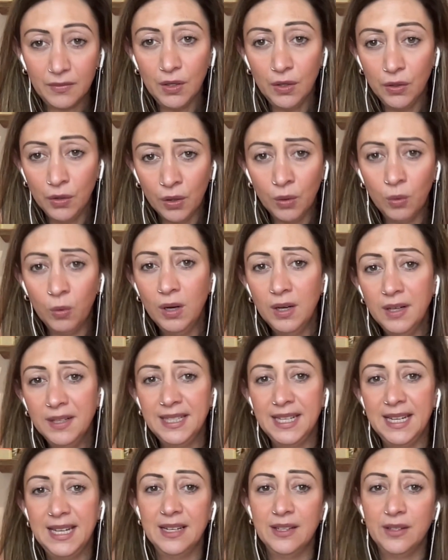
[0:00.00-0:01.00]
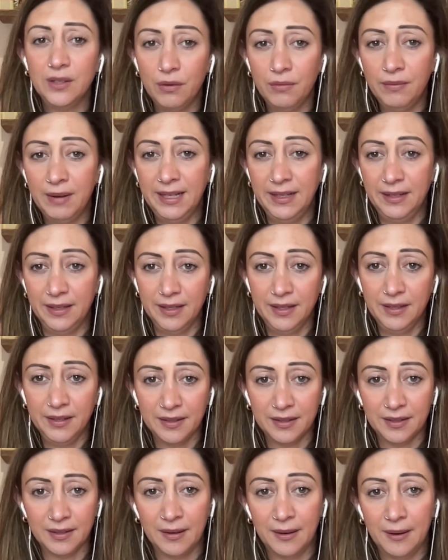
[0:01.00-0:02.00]
The quality is
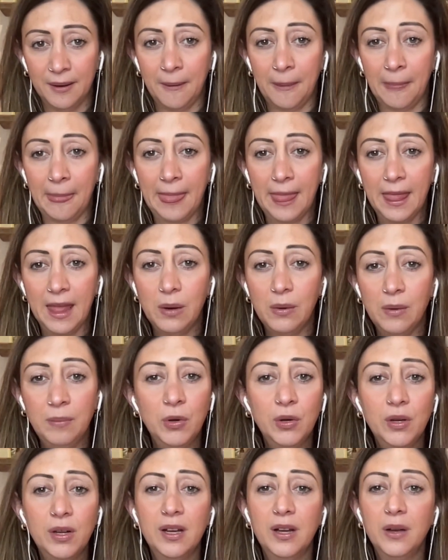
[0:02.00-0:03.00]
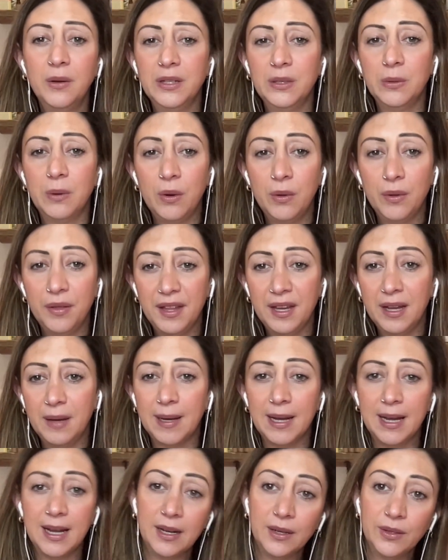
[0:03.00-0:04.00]
horrendous. Now, I'm not going to go into a whole thing
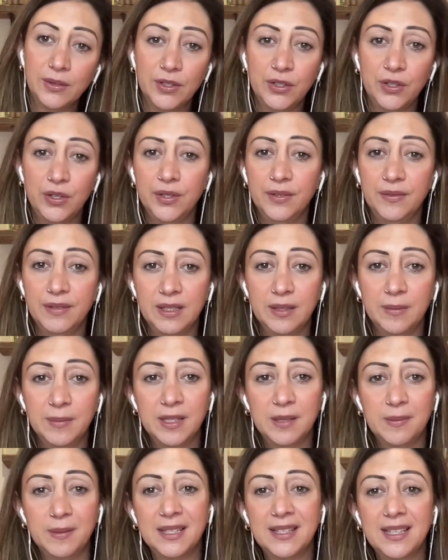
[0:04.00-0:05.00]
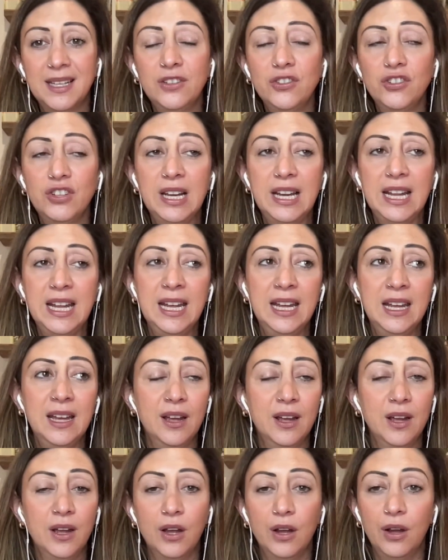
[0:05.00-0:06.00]
about how to choose vitamins, but essentially
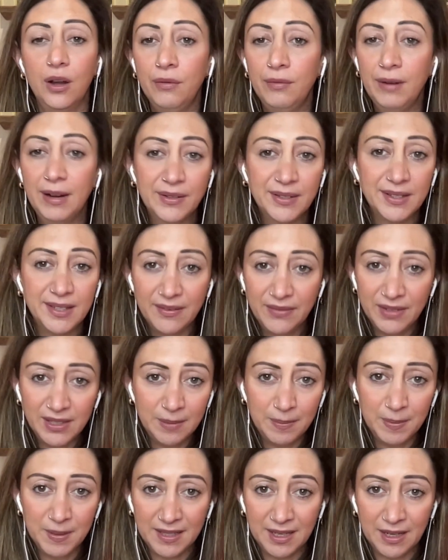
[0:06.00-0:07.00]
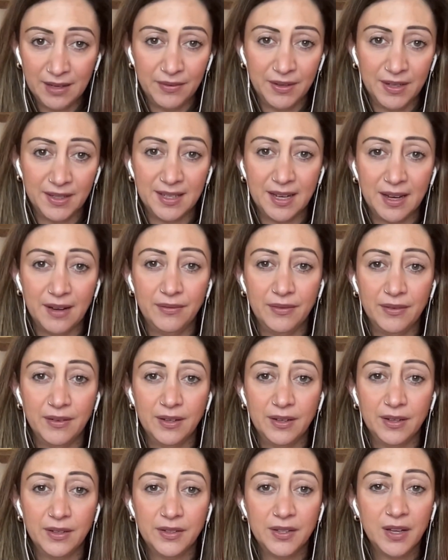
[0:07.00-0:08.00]
around 70% of us have
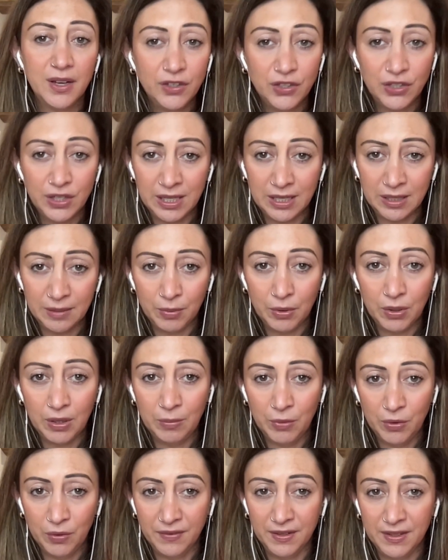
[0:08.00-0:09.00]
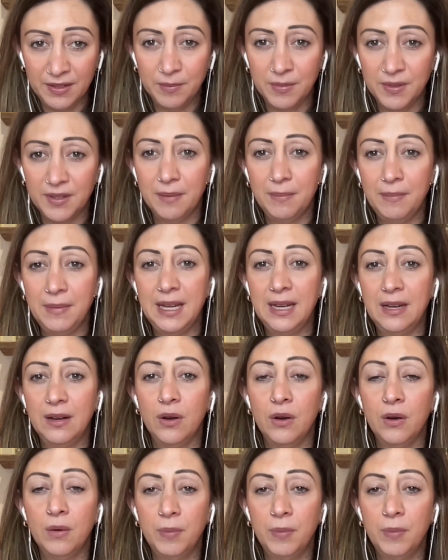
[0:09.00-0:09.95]
certain gene polymorphisms that mean our